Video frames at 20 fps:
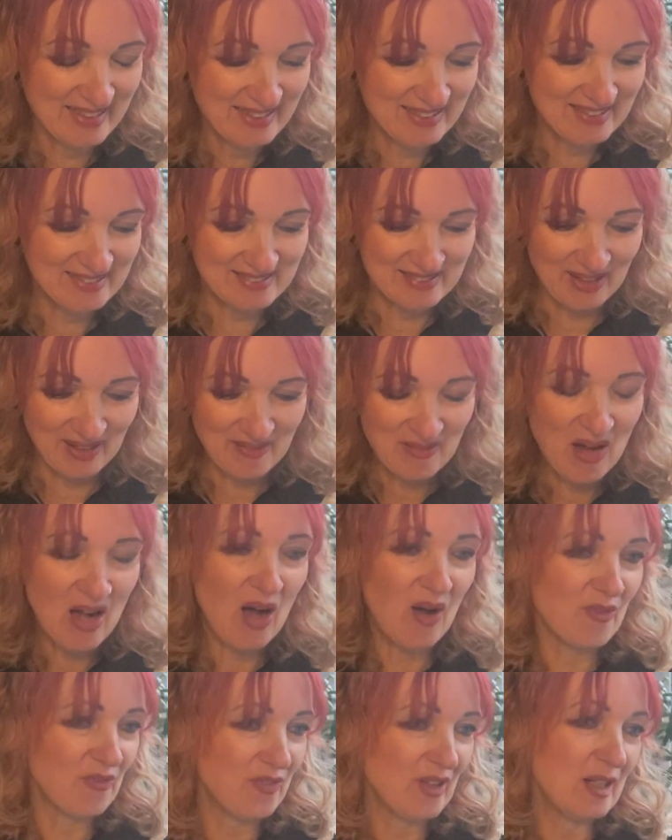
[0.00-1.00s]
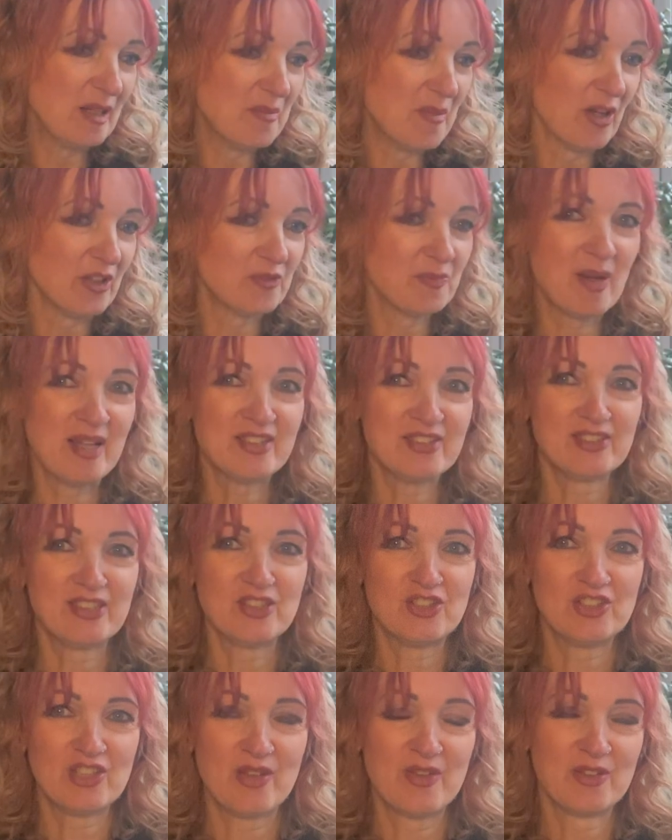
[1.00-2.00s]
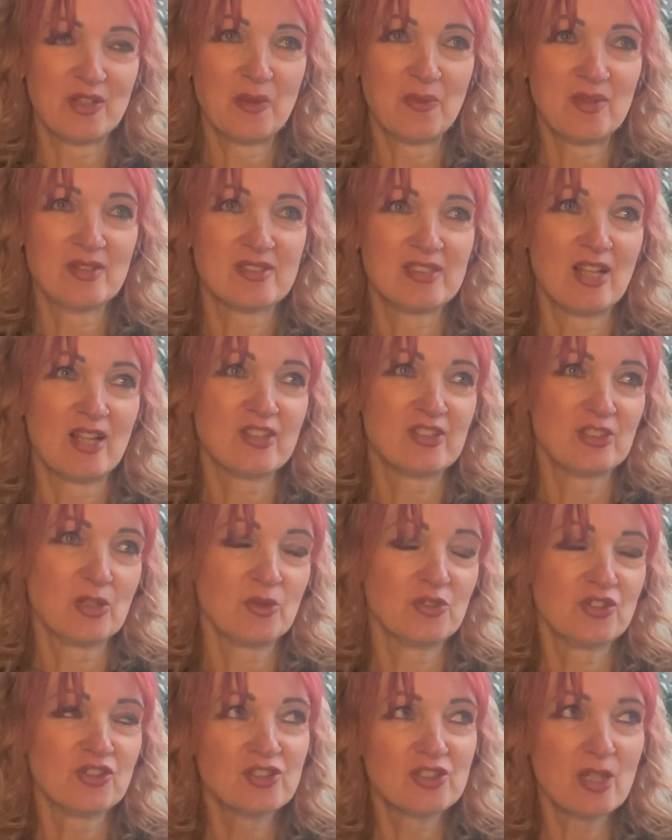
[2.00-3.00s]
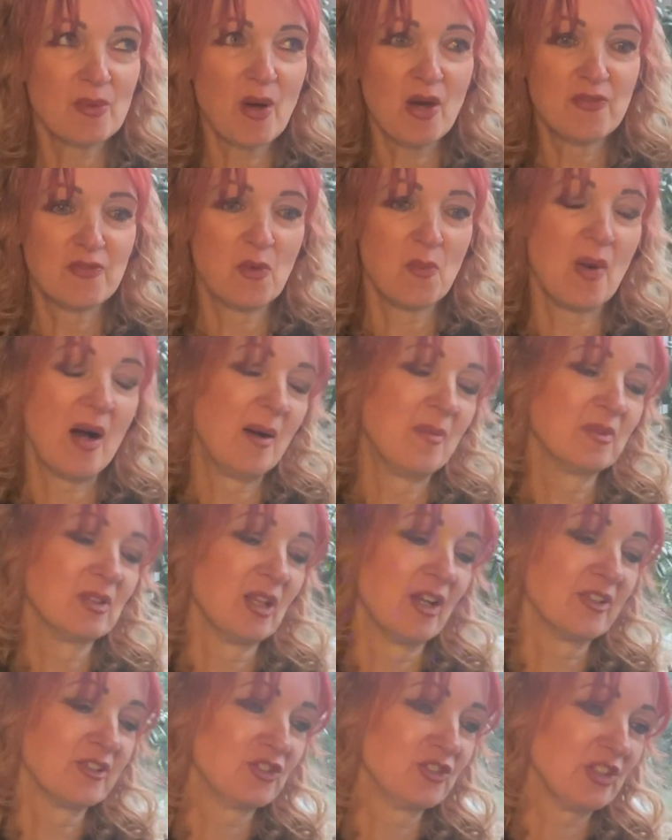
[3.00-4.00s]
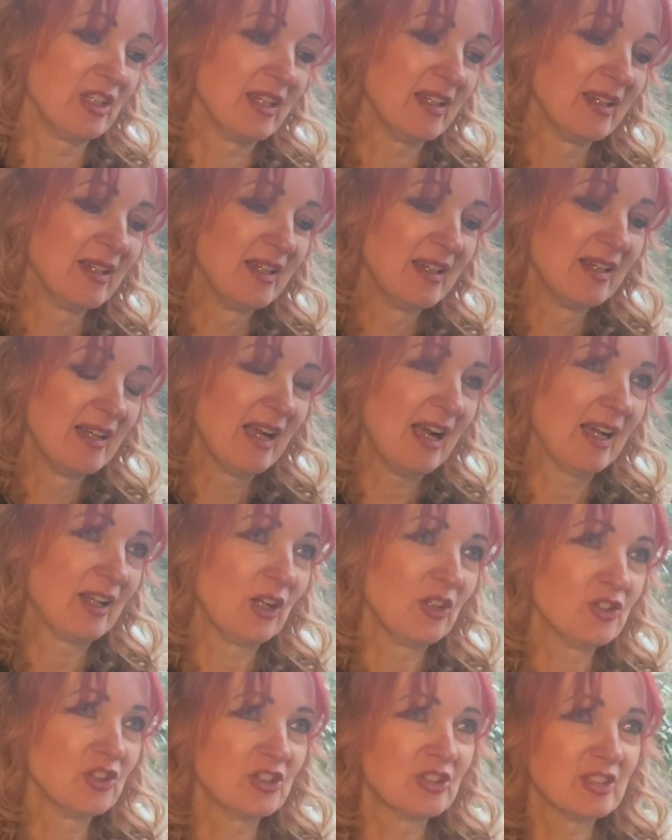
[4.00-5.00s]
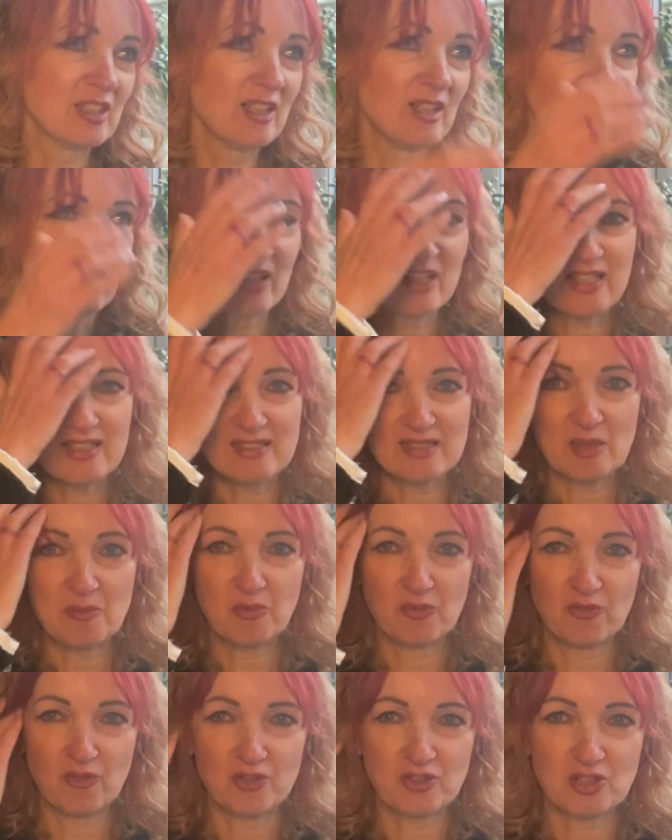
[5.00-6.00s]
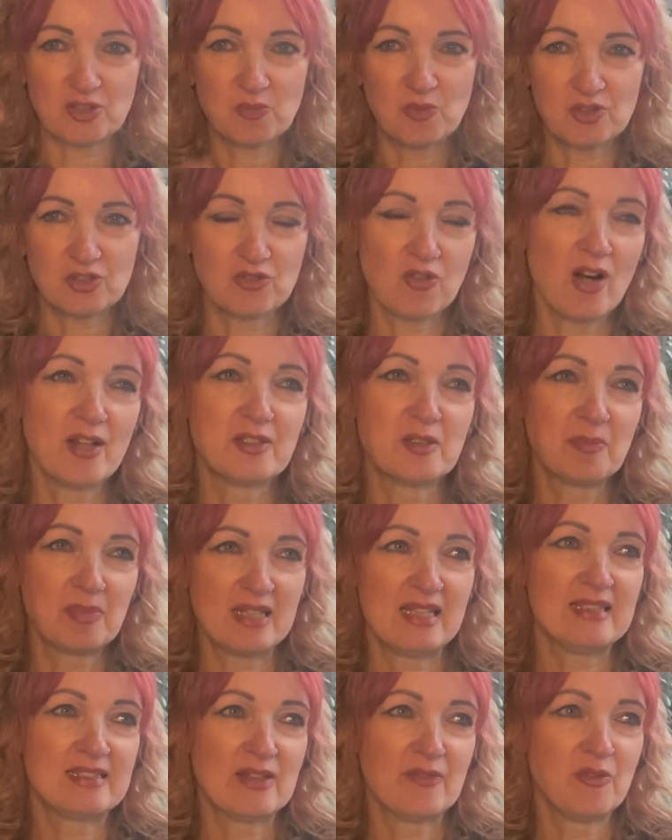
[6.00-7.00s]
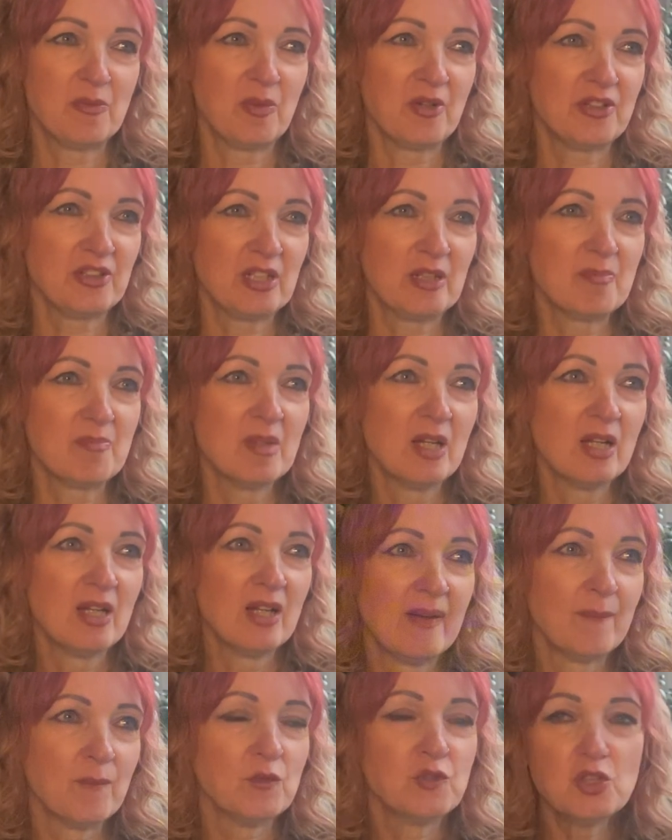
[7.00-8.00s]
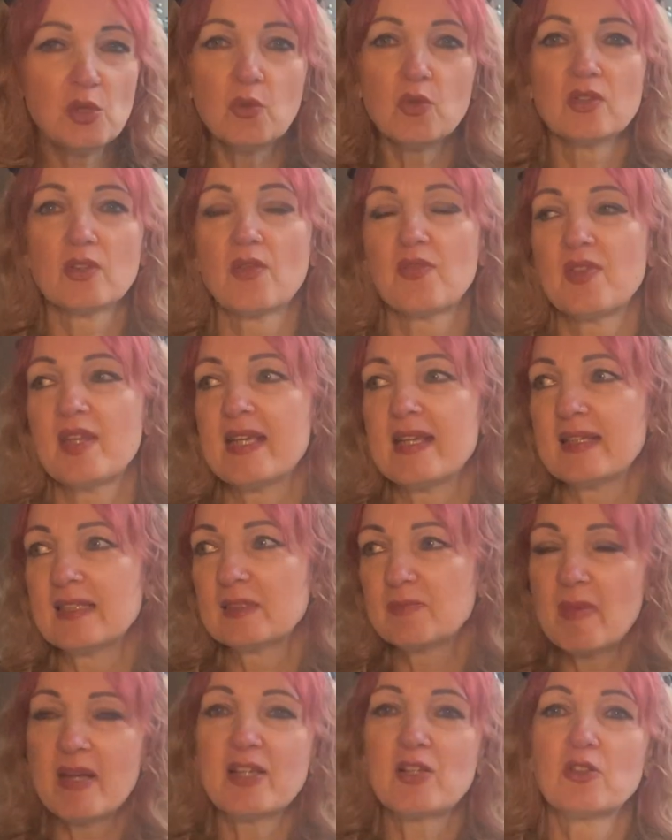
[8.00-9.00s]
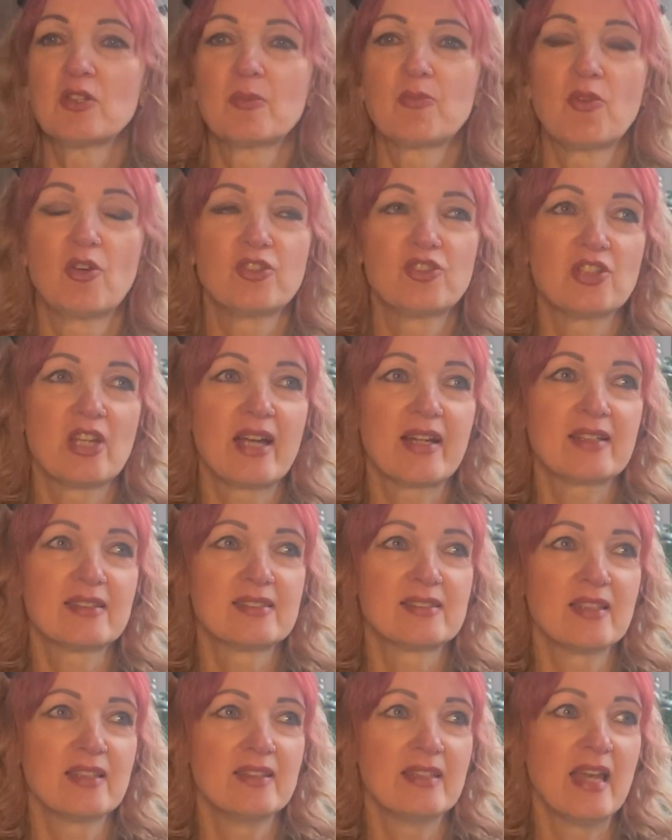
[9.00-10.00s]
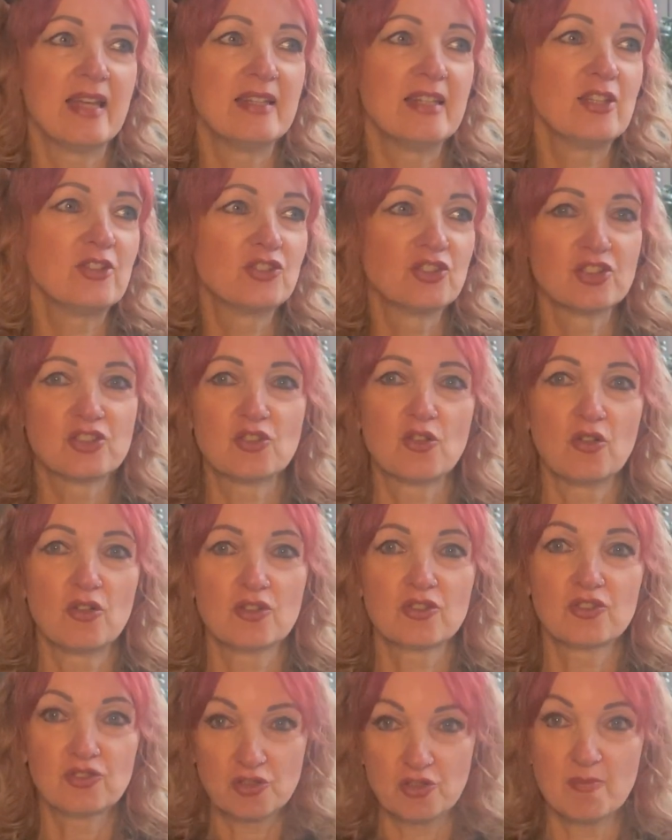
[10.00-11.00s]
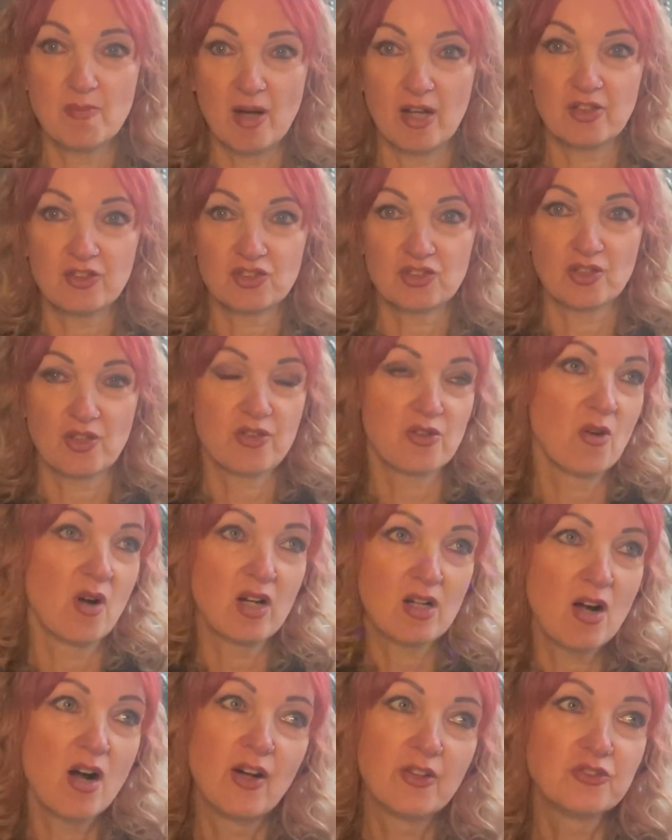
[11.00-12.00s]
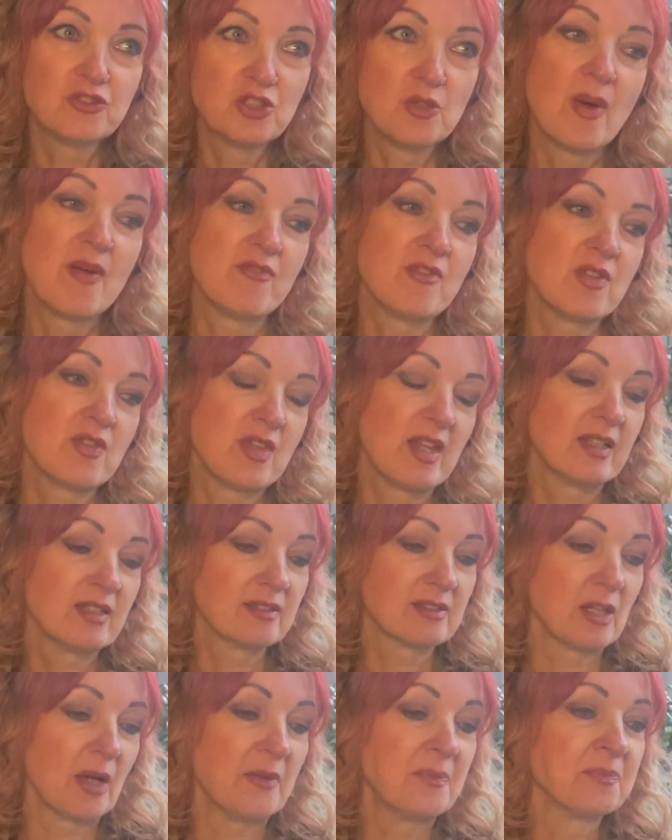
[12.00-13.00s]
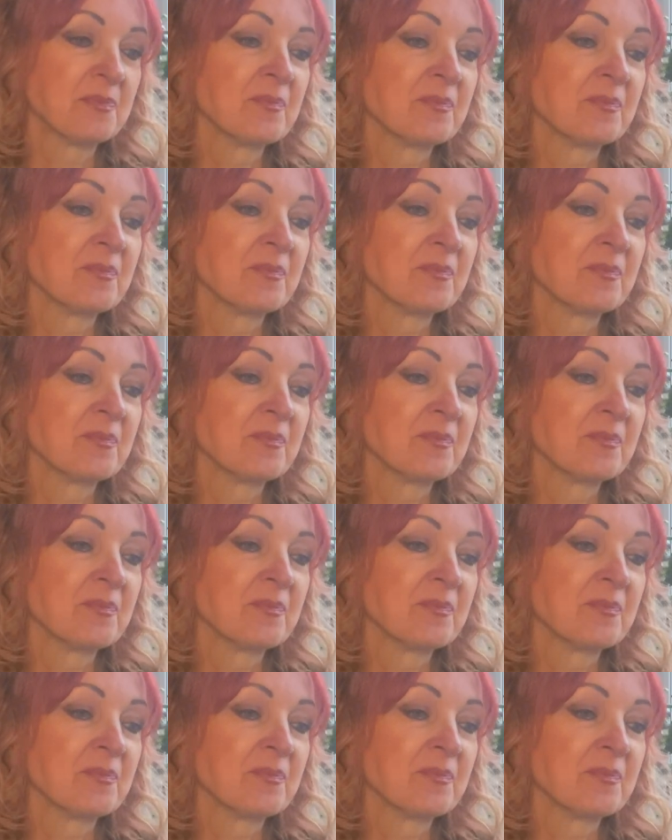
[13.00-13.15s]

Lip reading: So I'm feeling much better this year than I was last year. I was just so overwhelmed last year, and I just, like I said before, I just was trying to please everybody and do all the things, make all the projects, and then it just got too much, and I thought I can't do everything. So